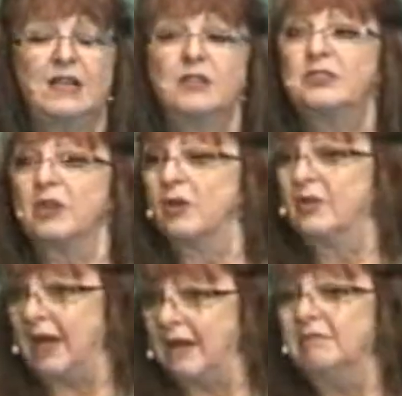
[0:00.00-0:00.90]
So
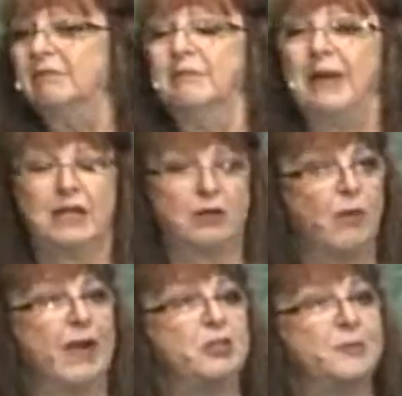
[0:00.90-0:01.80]
they make an
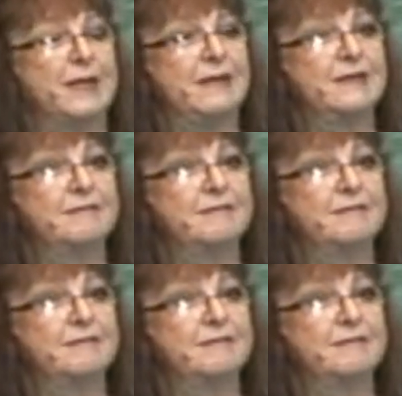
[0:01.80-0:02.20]
arrangement.